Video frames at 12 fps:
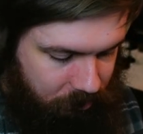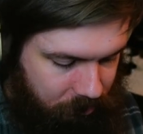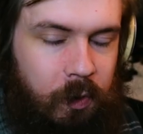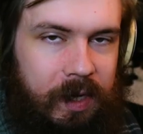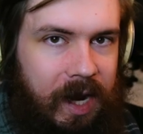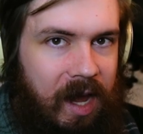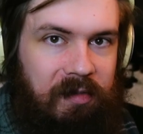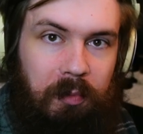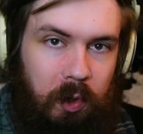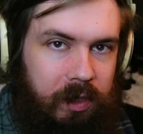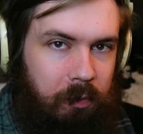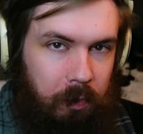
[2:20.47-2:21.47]
You can have
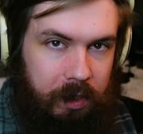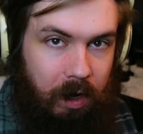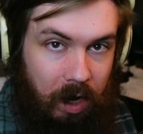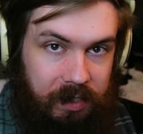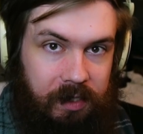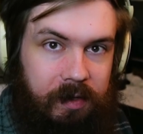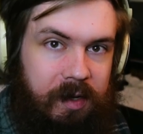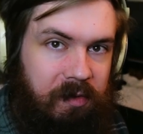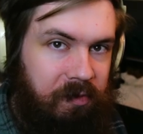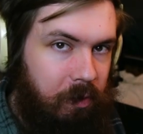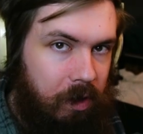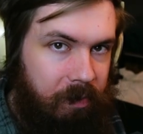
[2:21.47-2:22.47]
more than one oscillator
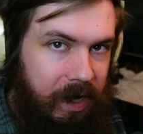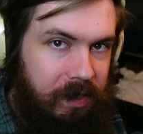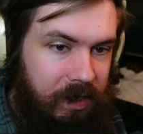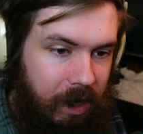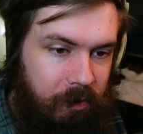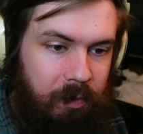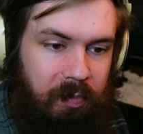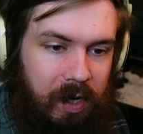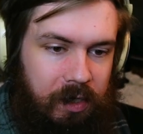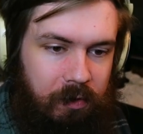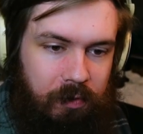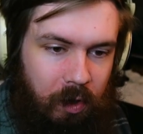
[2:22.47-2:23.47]
for a bass sound,
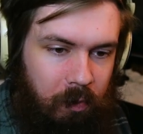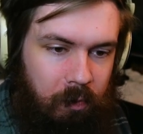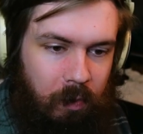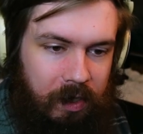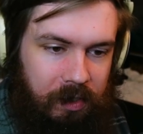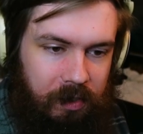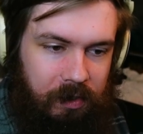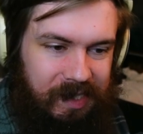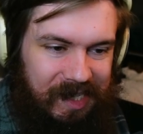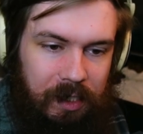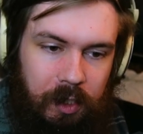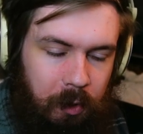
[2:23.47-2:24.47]
but you don't want to
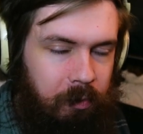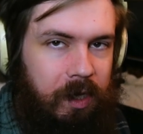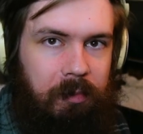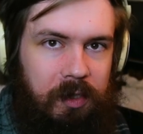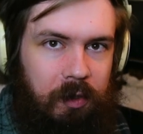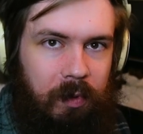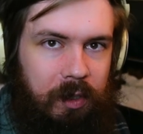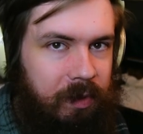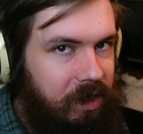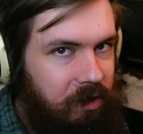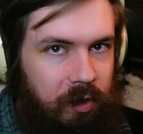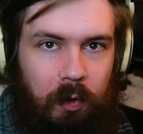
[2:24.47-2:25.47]
detune them too much
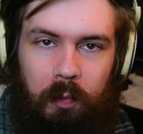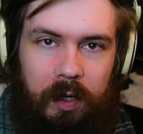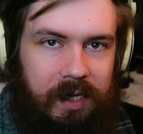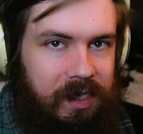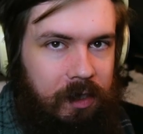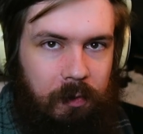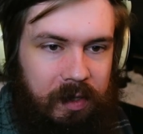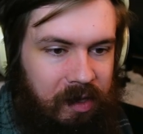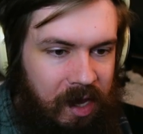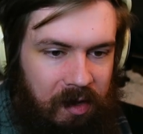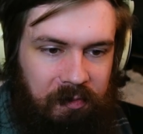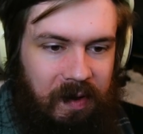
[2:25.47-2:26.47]
because you don't want to deal with
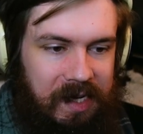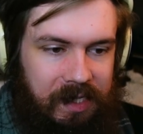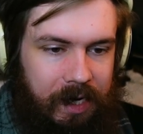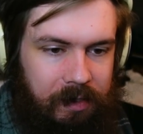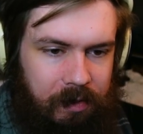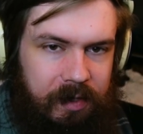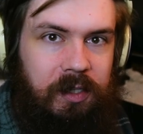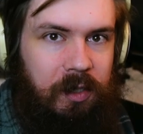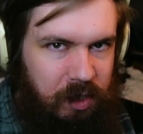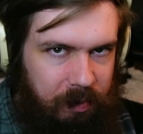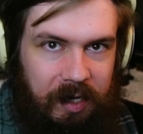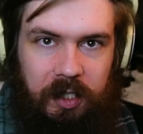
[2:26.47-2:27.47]
phase cancellation,
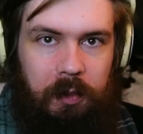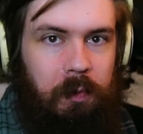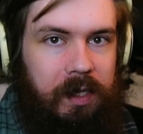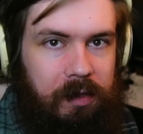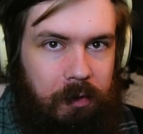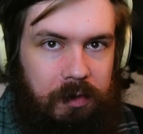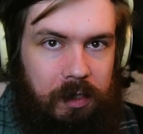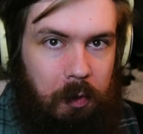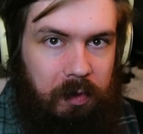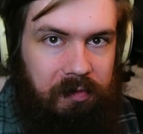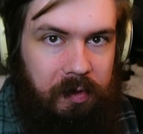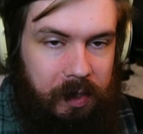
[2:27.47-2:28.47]
especially with those
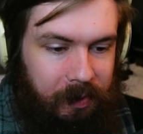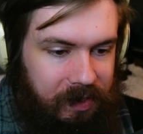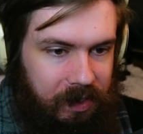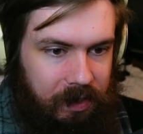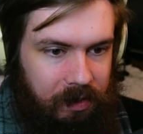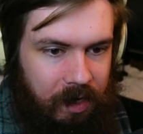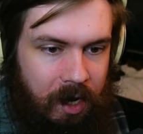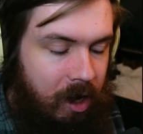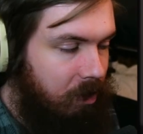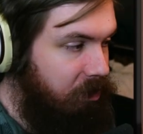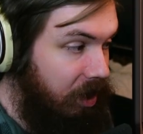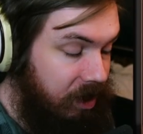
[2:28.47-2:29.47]
lower frequencies.
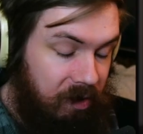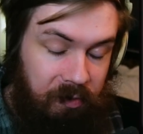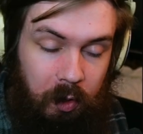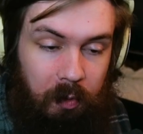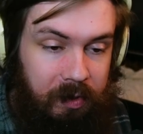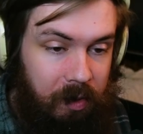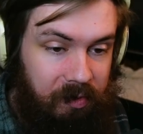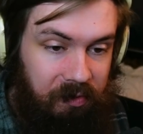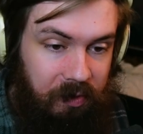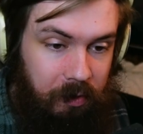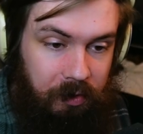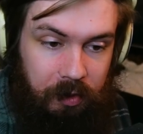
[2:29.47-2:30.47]
But if you open up the
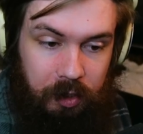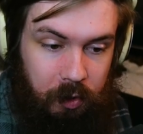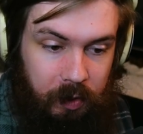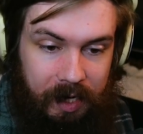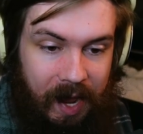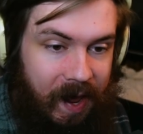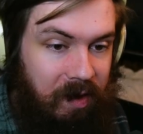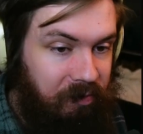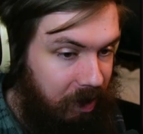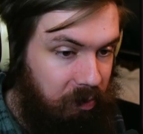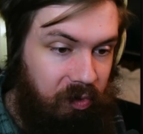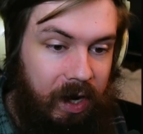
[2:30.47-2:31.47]
filter, you can
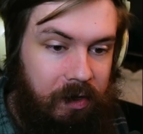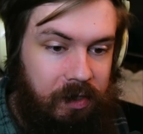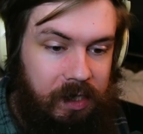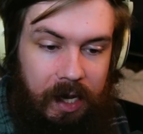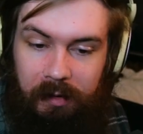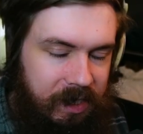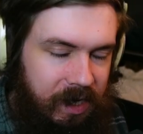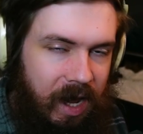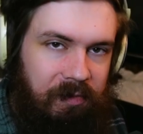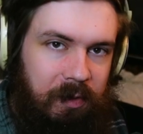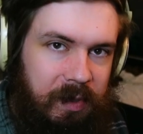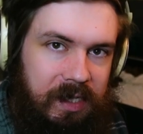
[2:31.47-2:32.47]
have a brighter sound. It doesn't
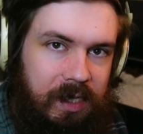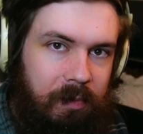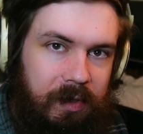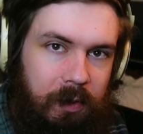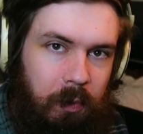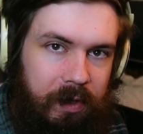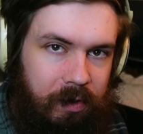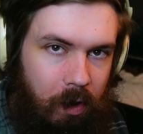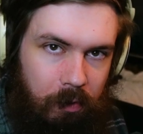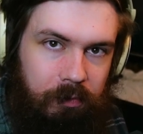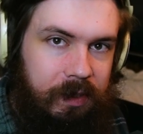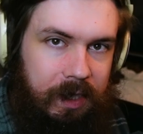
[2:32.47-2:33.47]
have to be something with
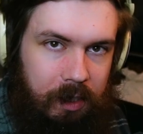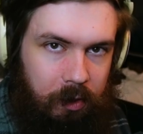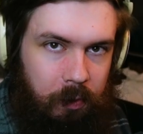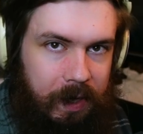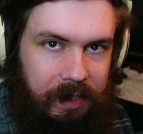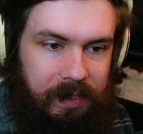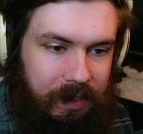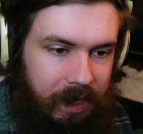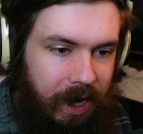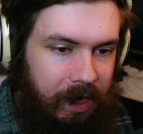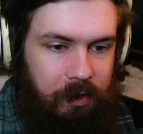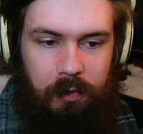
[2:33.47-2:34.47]
only a quick
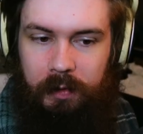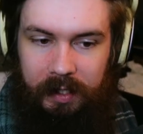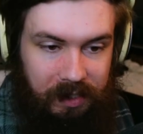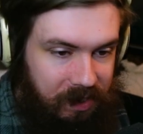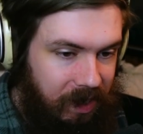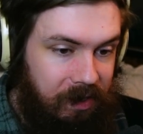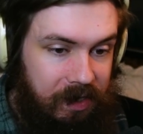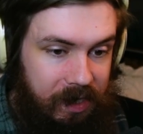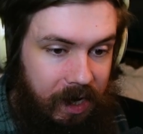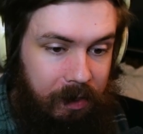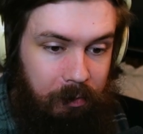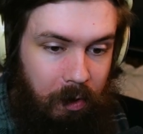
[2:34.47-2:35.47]
decay. You can extend the
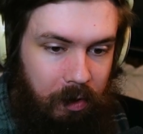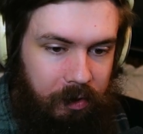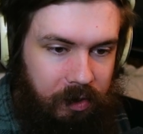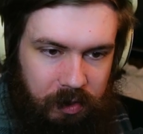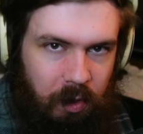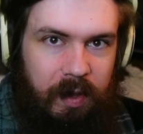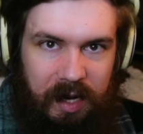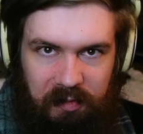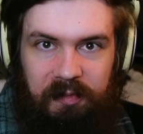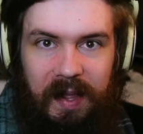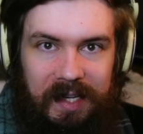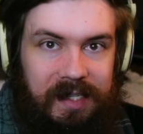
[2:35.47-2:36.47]
decay longer so that it
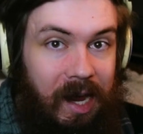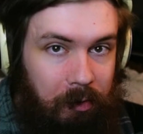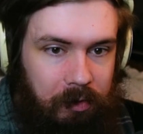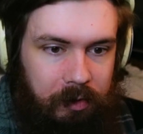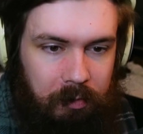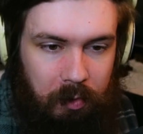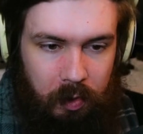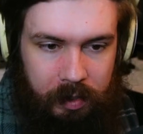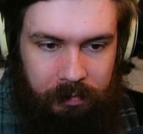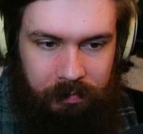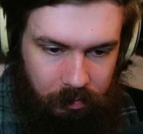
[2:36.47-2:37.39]
fades out a little more.